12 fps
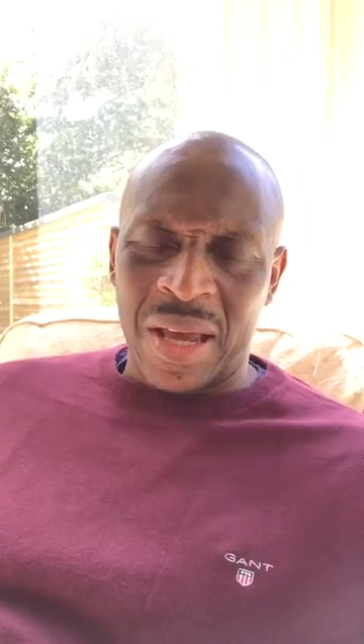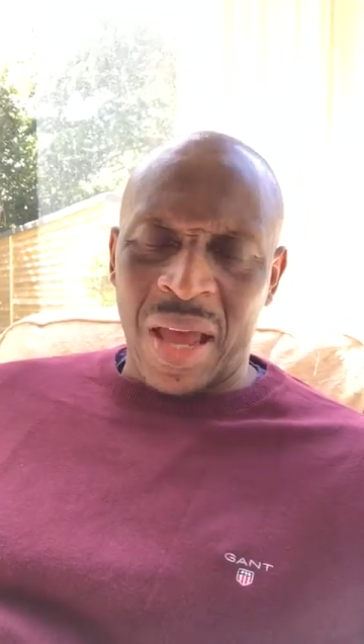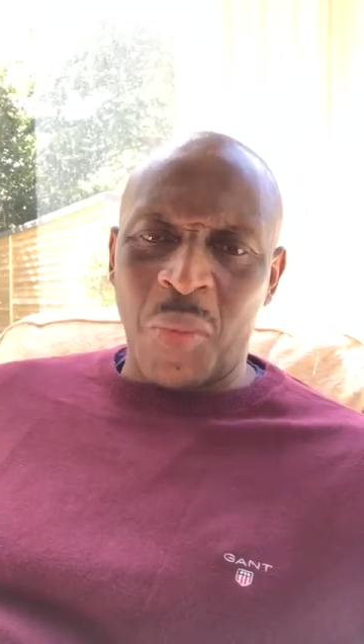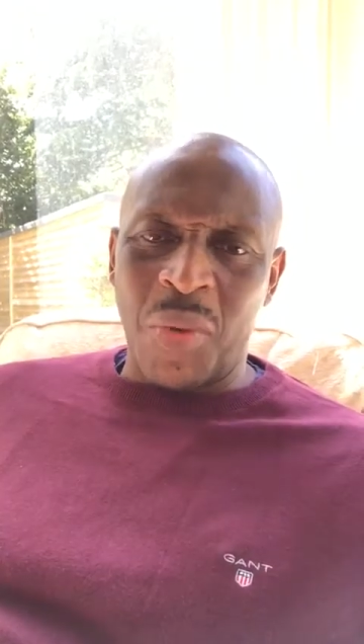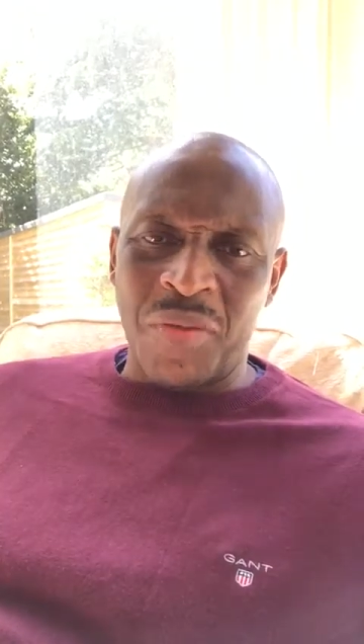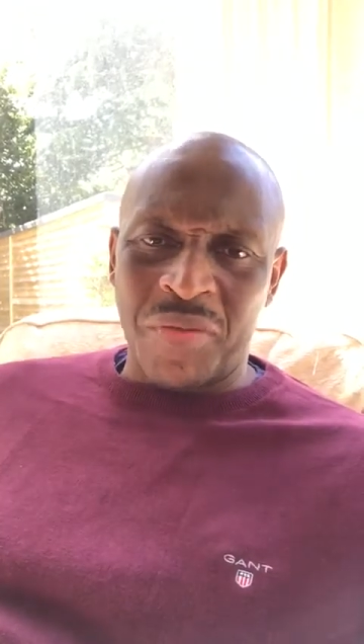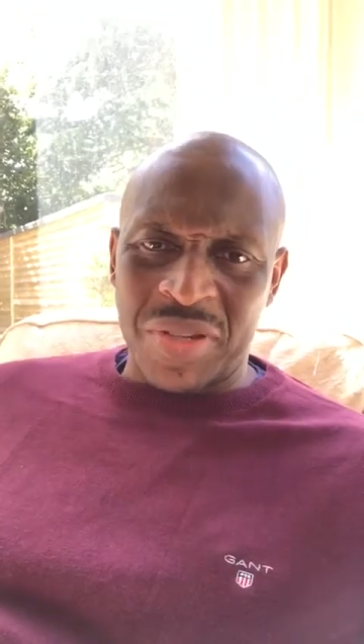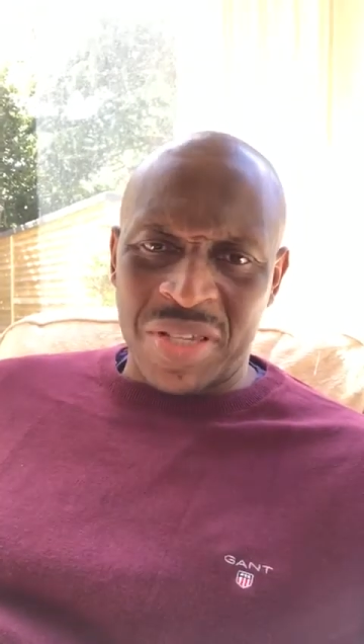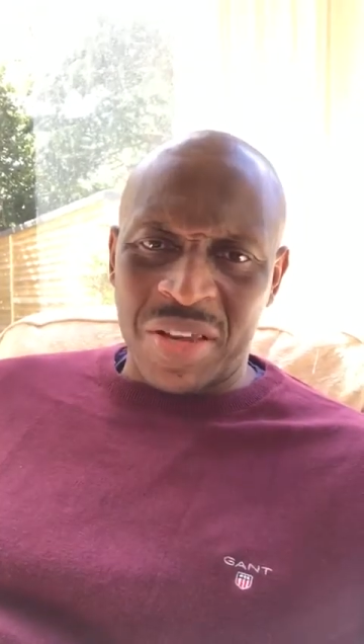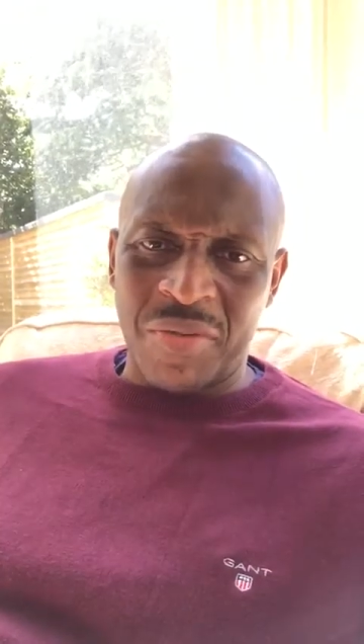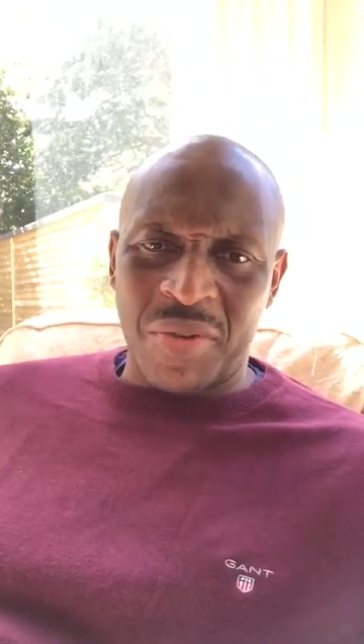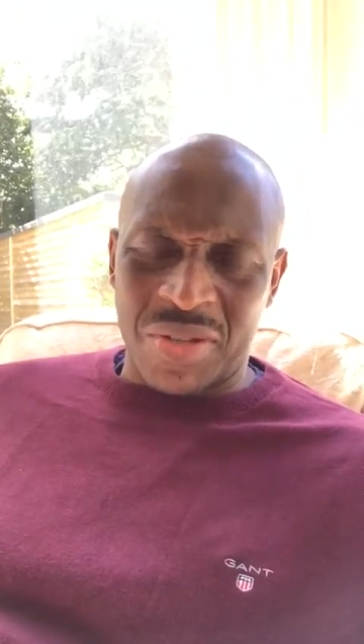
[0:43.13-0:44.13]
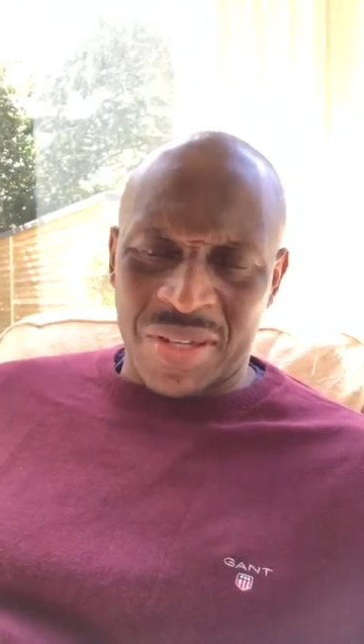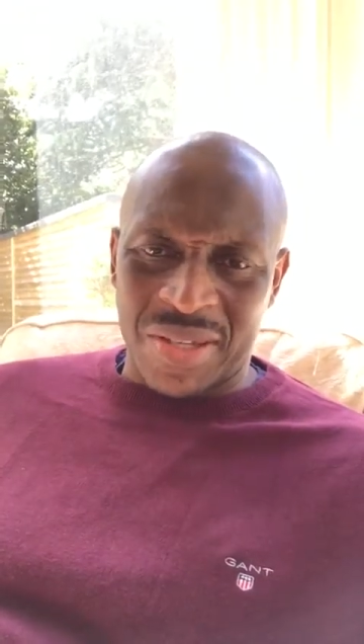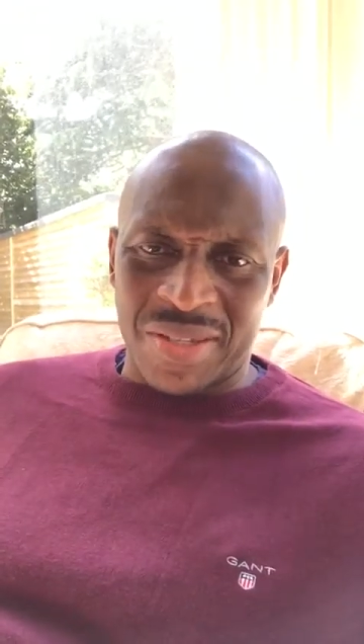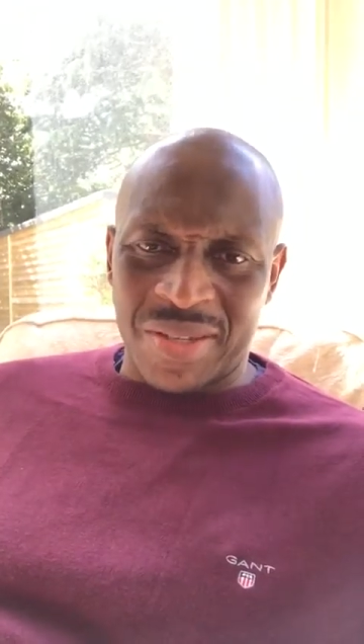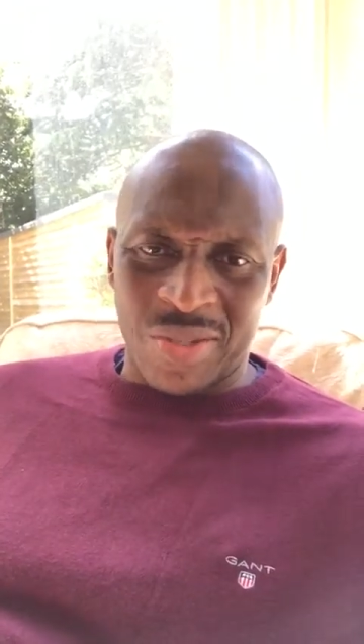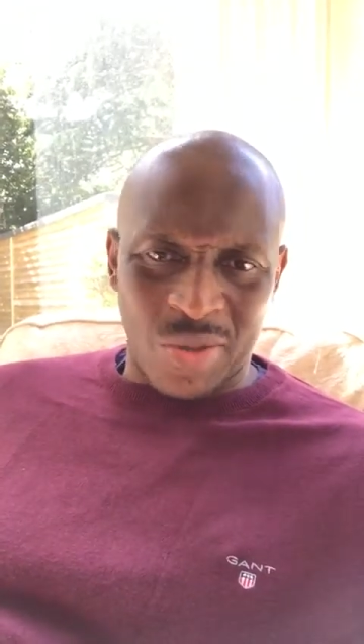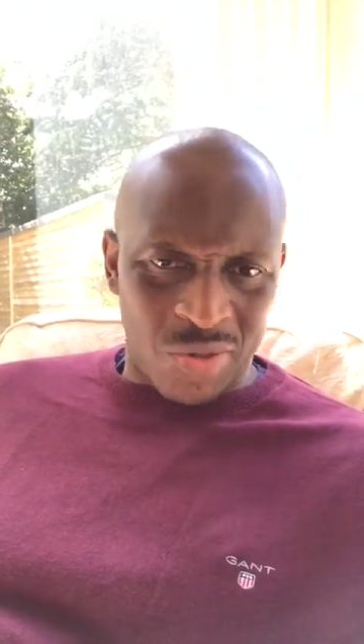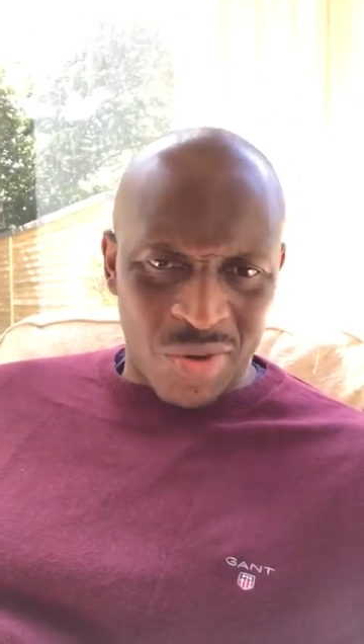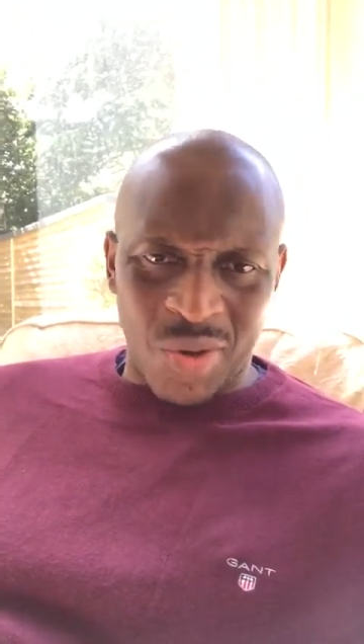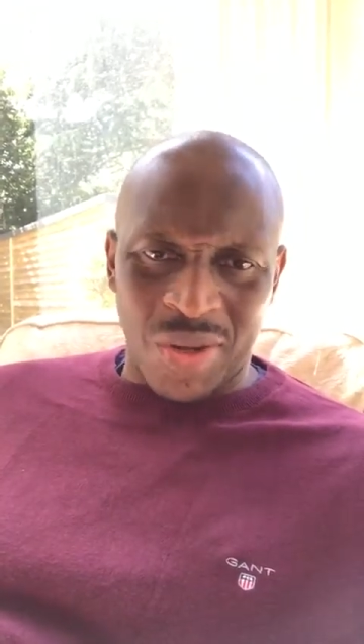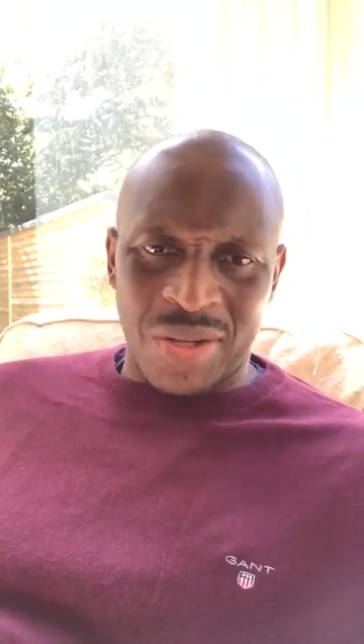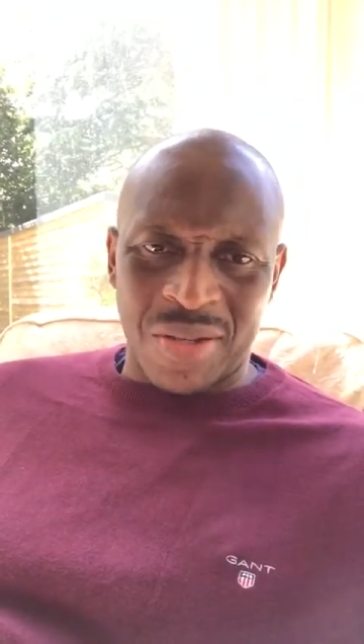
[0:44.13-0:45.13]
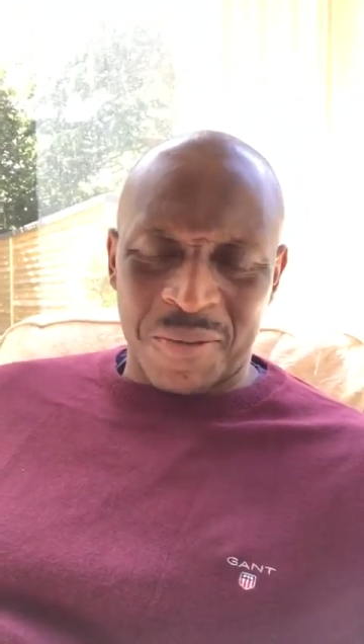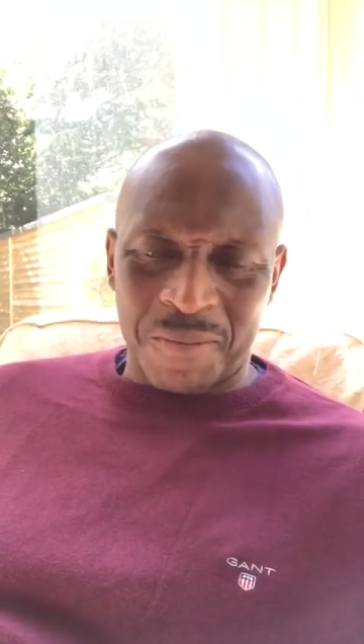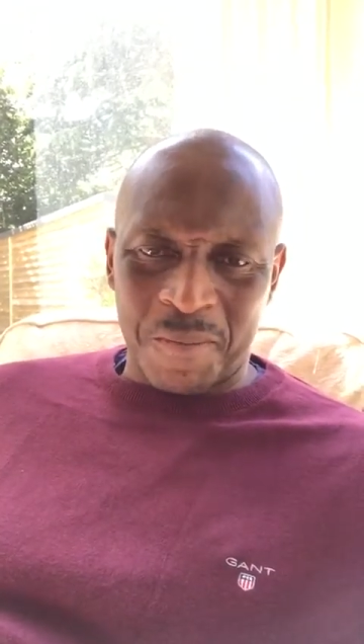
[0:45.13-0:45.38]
And we've received resistance, you know it,